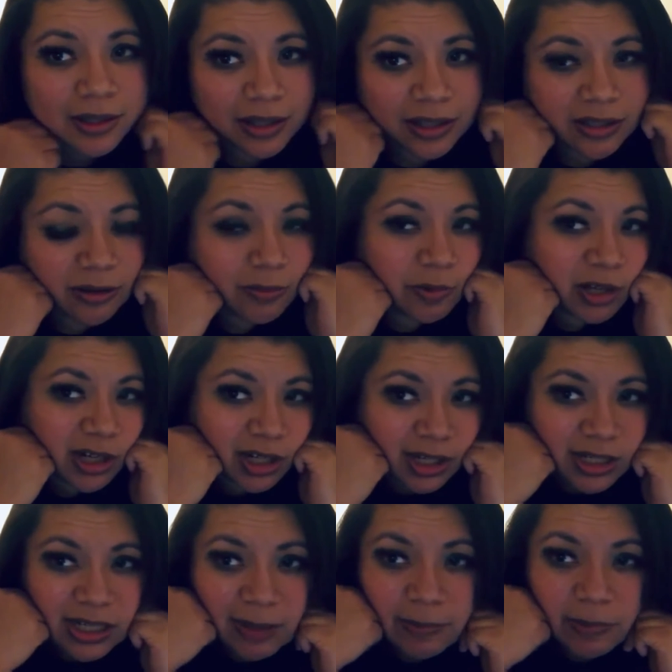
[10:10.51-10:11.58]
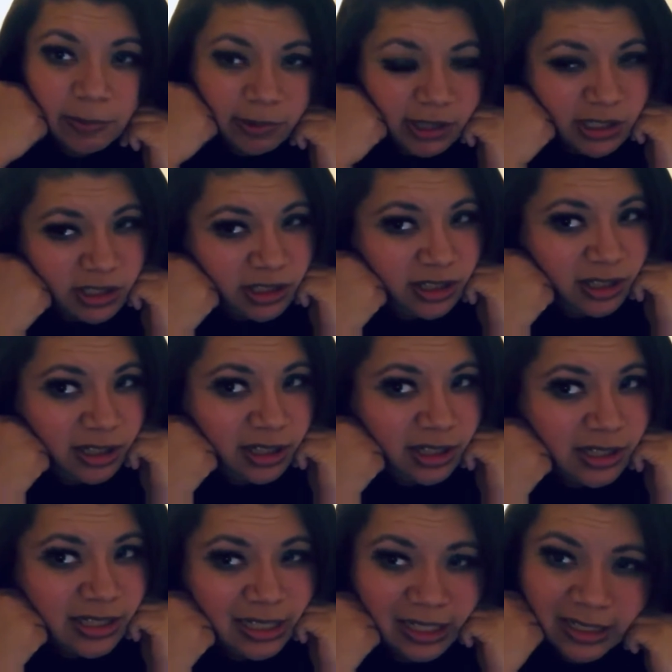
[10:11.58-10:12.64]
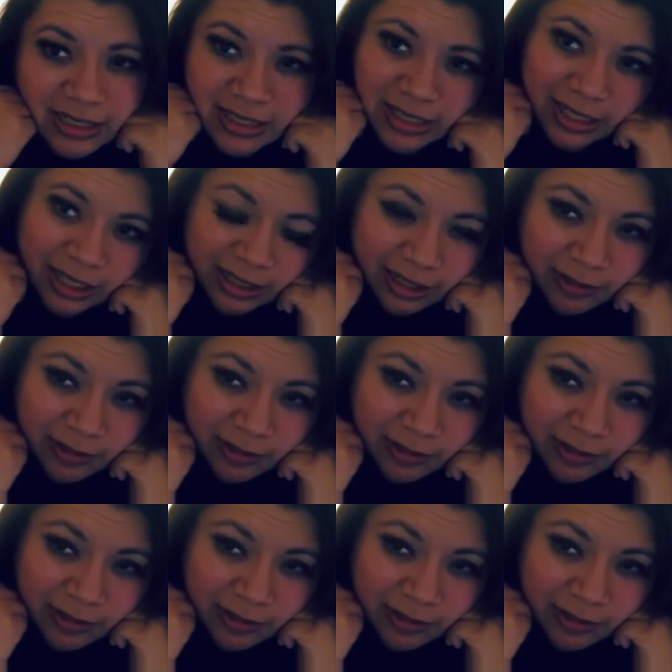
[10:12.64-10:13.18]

And don't put any type of pressure on it side to side,